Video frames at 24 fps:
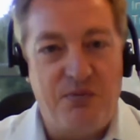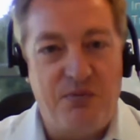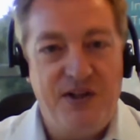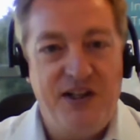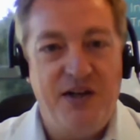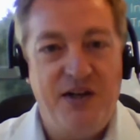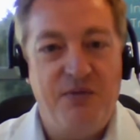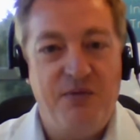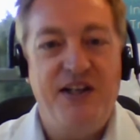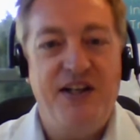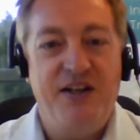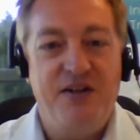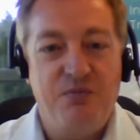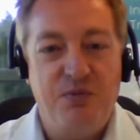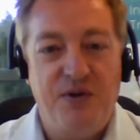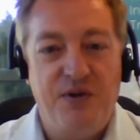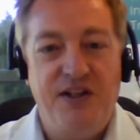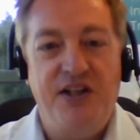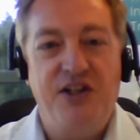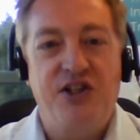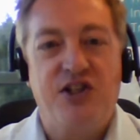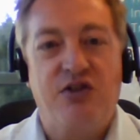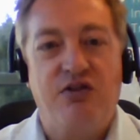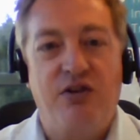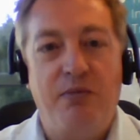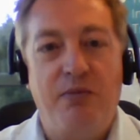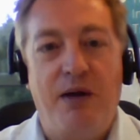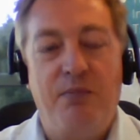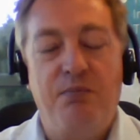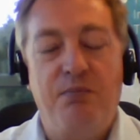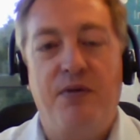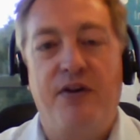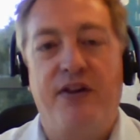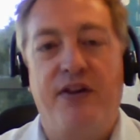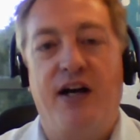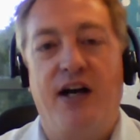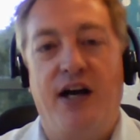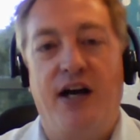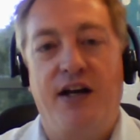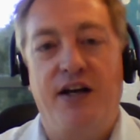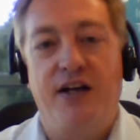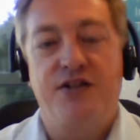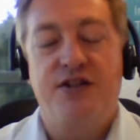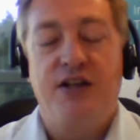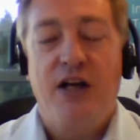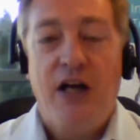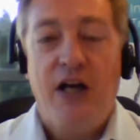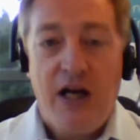We need to remember that. And
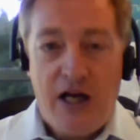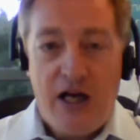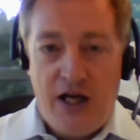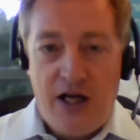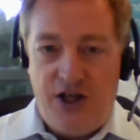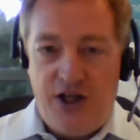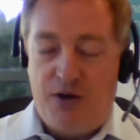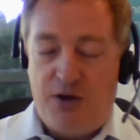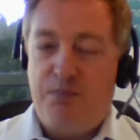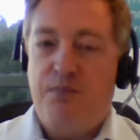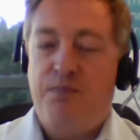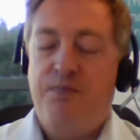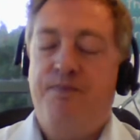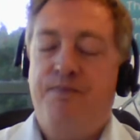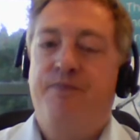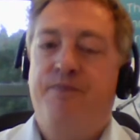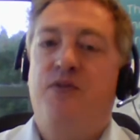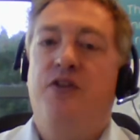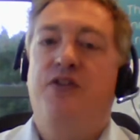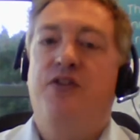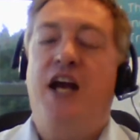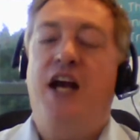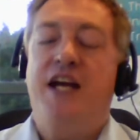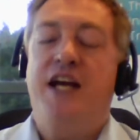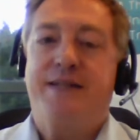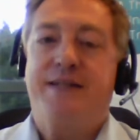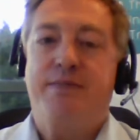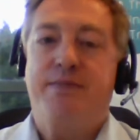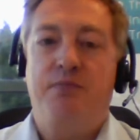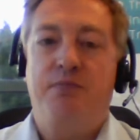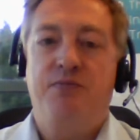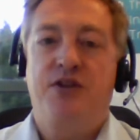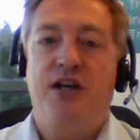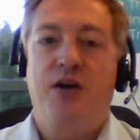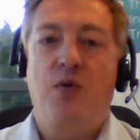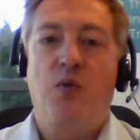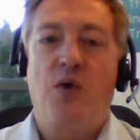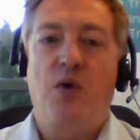it's, you know, the SMMT,